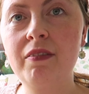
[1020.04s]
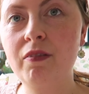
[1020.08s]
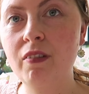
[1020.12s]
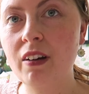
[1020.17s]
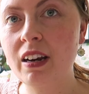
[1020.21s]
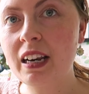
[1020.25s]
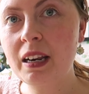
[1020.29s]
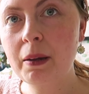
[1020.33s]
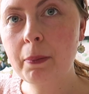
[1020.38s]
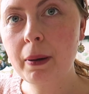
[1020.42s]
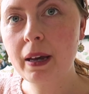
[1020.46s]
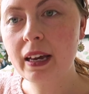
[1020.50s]

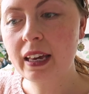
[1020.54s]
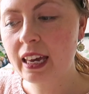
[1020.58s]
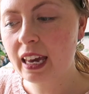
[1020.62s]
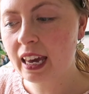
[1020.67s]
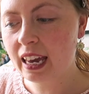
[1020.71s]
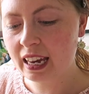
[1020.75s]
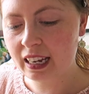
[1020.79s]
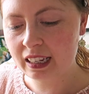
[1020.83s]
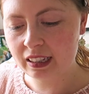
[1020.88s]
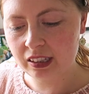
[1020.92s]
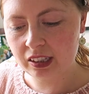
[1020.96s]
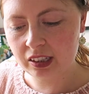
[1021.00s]
really
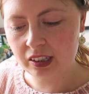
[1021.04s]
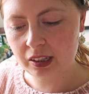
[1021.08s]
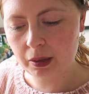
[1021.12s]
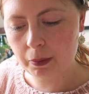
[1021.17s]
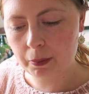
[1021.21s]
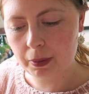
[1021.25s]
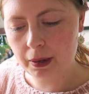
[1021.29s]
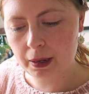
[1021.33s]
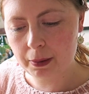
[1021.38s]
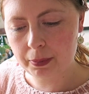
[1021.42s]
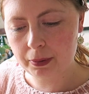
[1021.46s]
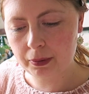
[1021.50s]
picky and
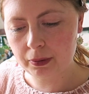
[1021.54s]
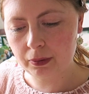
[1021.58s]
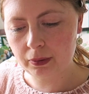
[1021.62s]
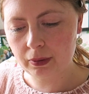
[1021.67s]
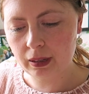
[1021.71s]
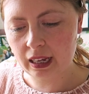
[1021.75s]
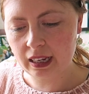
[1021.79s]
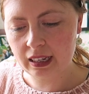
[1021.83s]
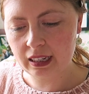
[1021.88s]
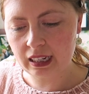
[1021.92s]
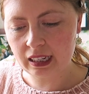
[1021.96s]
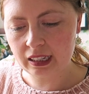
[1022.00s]
some people
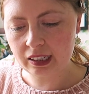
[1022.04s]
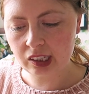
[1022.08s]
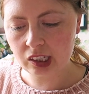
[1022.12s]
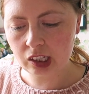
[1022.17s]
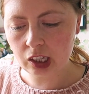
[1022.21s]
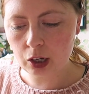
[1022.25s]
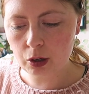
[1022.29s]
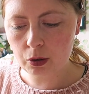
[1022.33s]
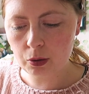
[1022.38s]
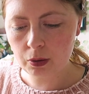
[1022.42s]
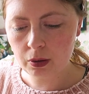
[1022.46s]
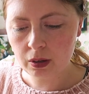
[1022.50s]
like less
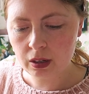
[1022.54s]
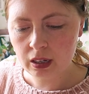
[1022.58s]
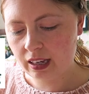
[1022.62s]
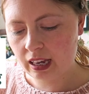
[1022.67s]
so.